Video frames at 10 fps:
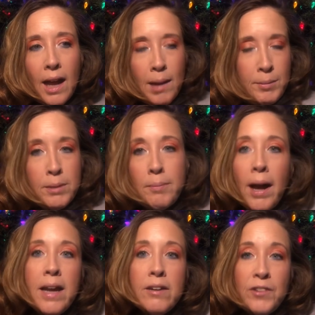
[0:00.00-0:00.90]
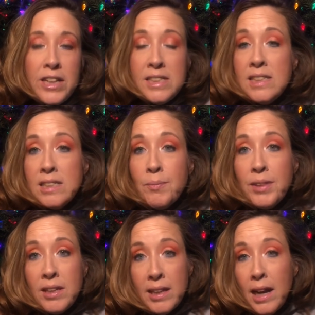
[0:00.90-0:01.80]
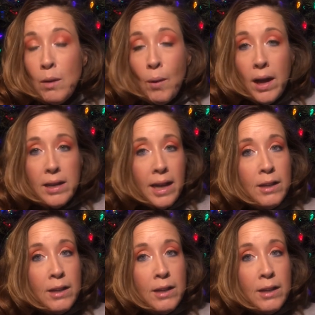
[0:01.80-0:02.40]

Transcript: to buy if I see something that I want.